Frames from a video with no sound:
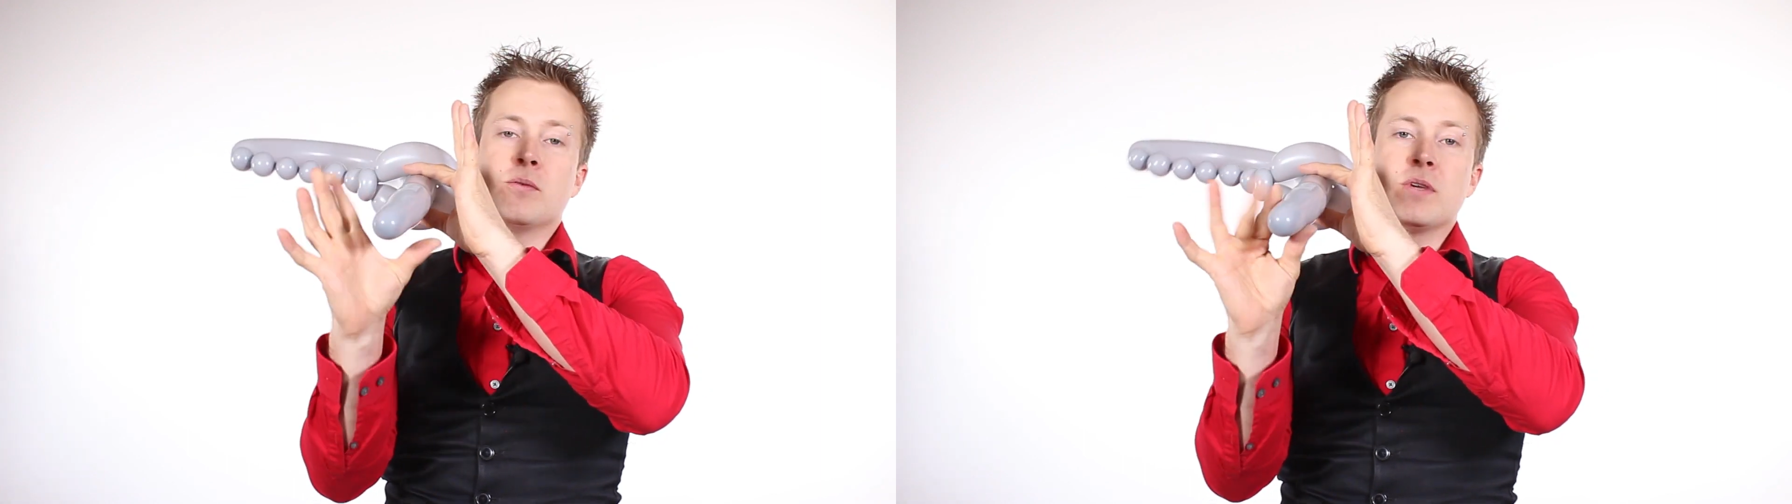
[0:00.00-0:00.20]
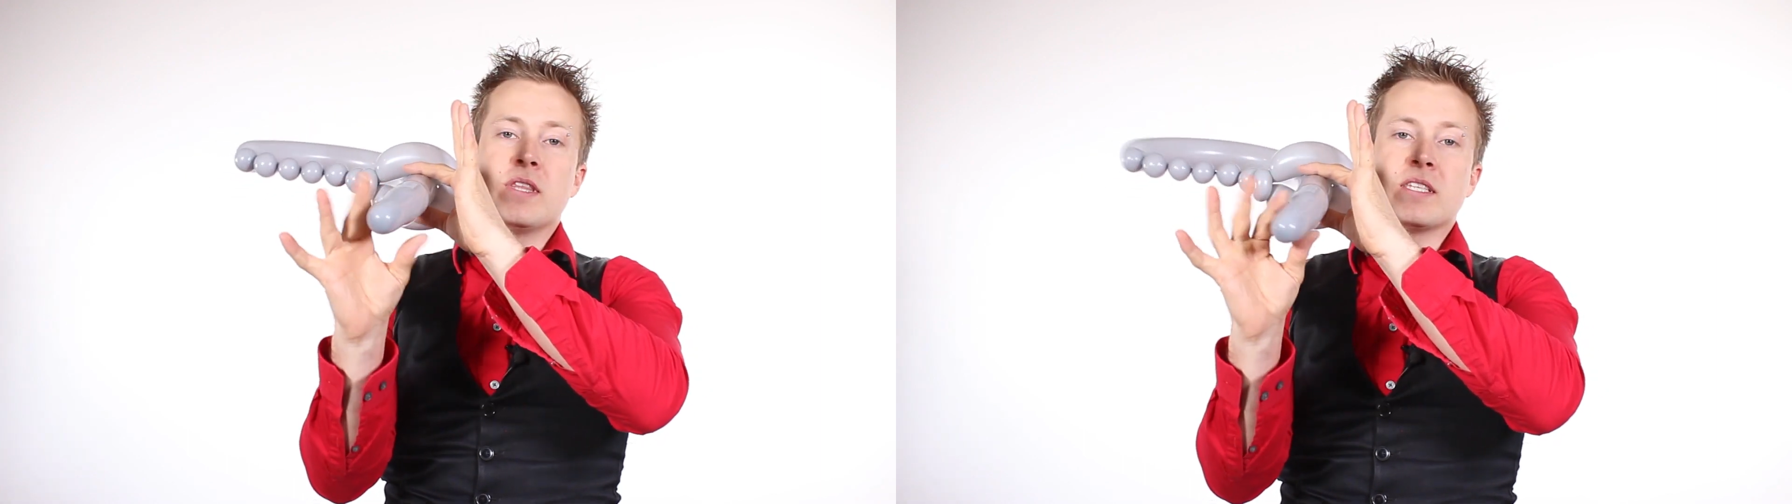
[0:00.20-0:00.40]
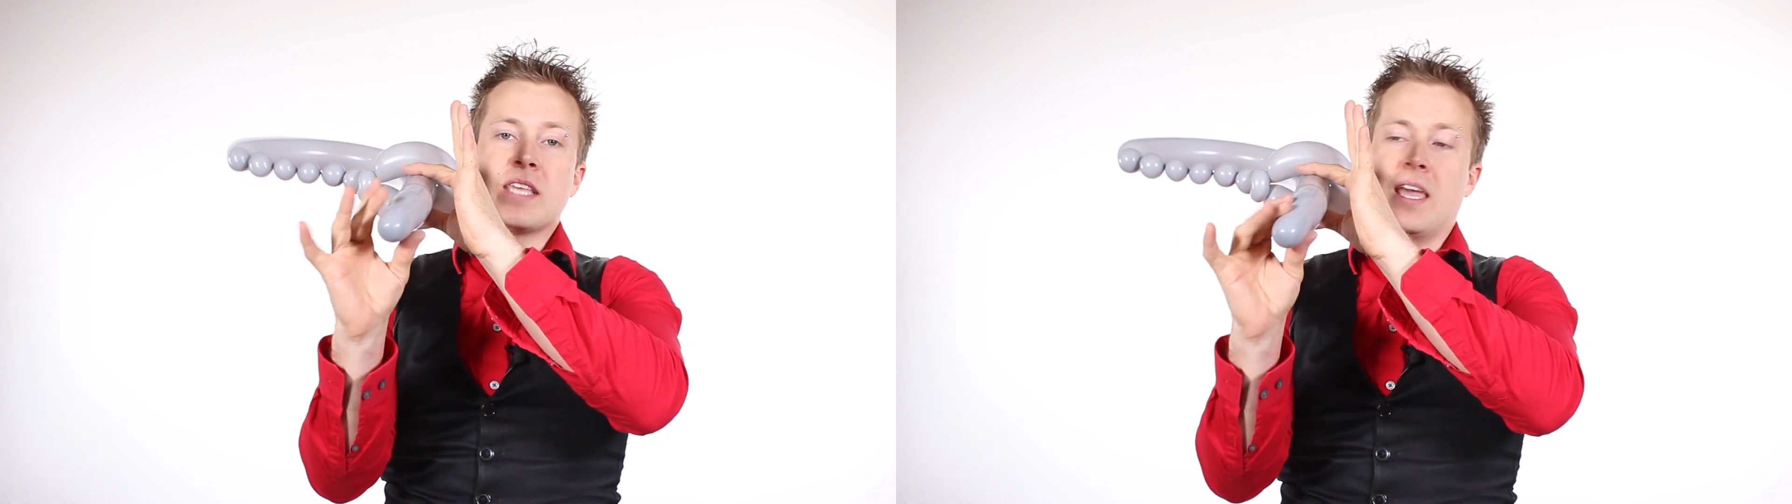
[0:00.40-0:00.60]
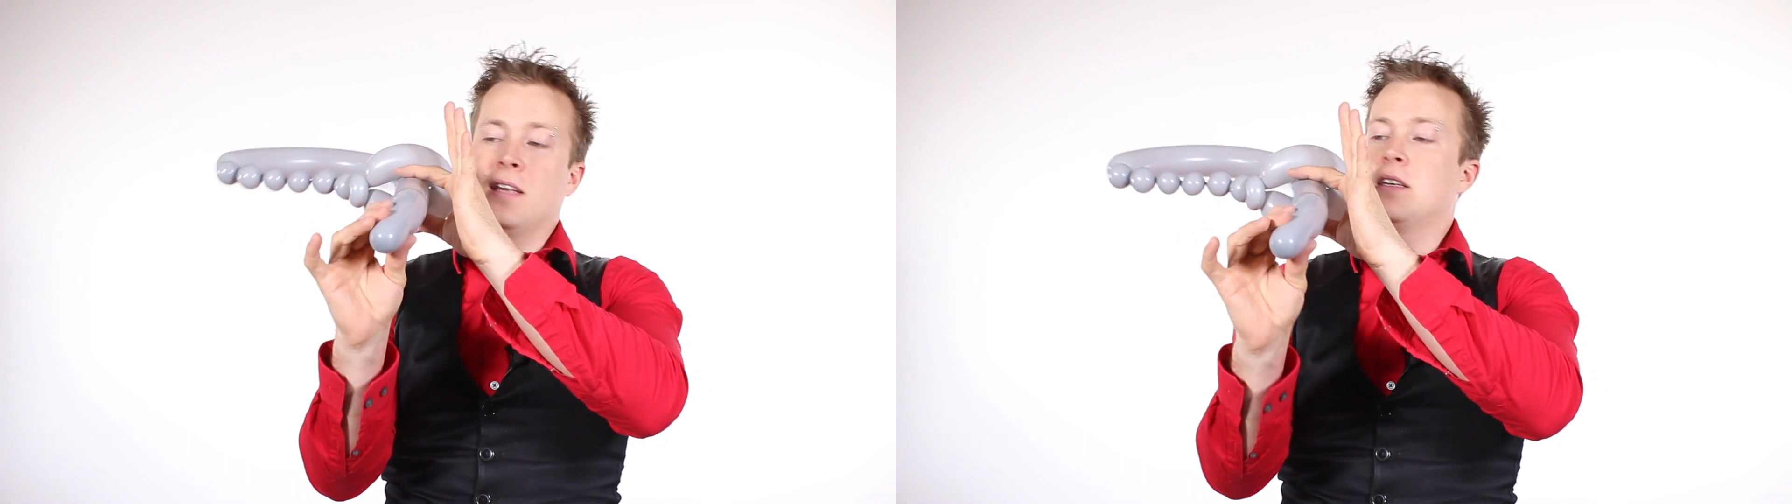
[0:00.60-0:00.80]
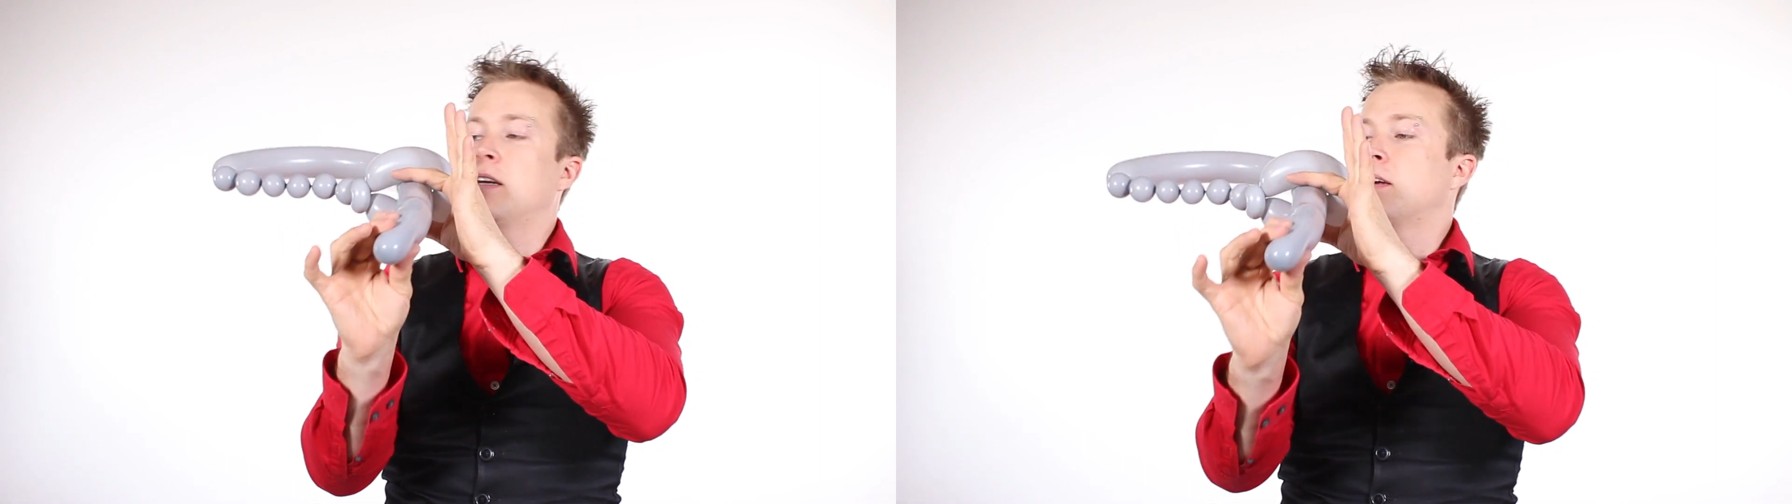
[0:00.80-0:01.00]
with this
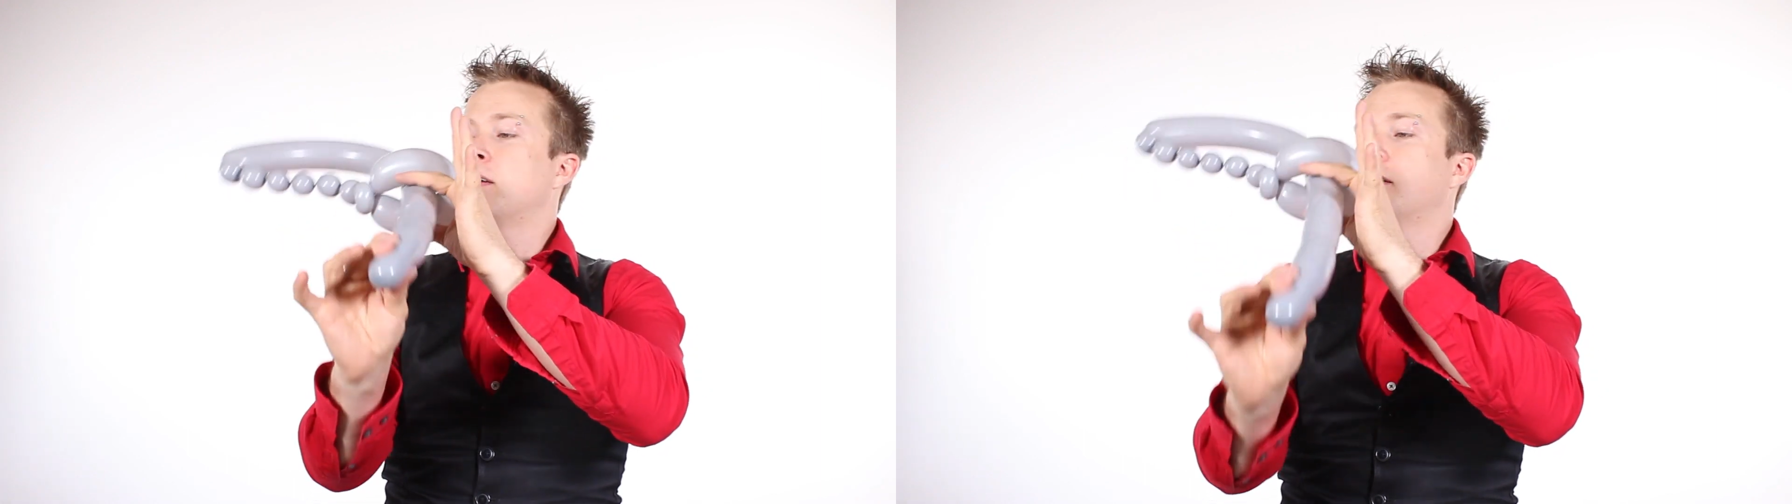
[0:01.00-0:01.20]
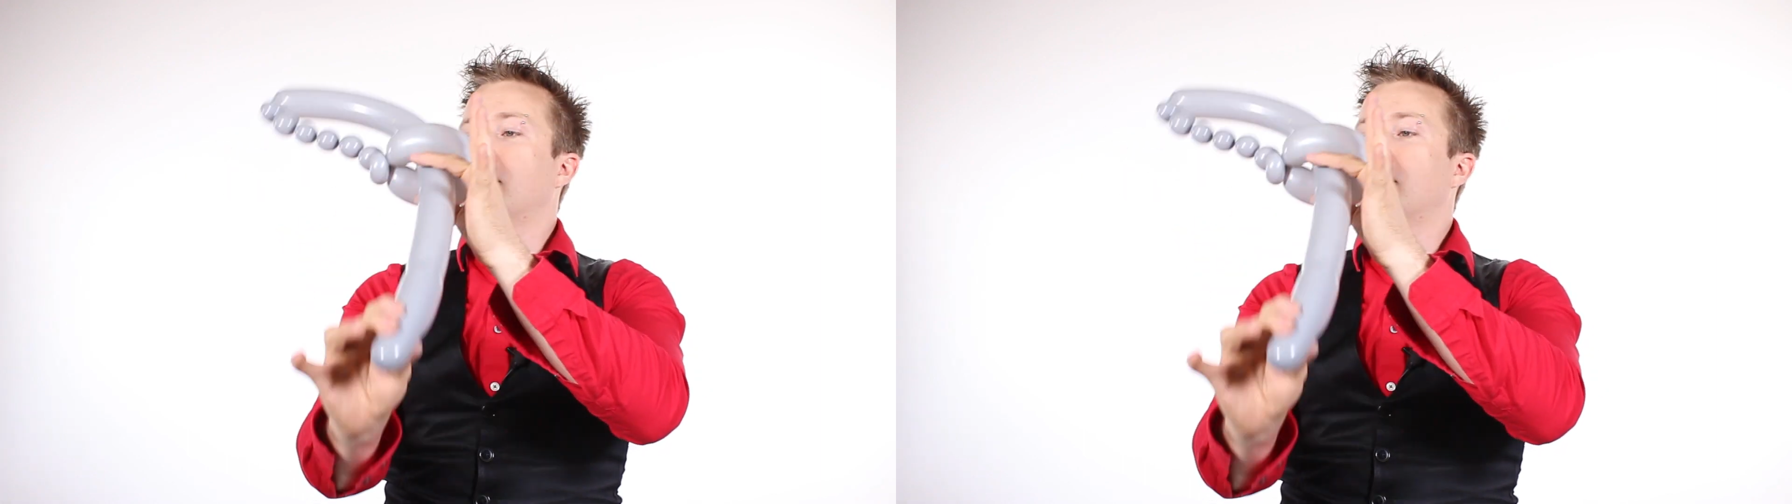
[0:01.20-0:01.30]
hand here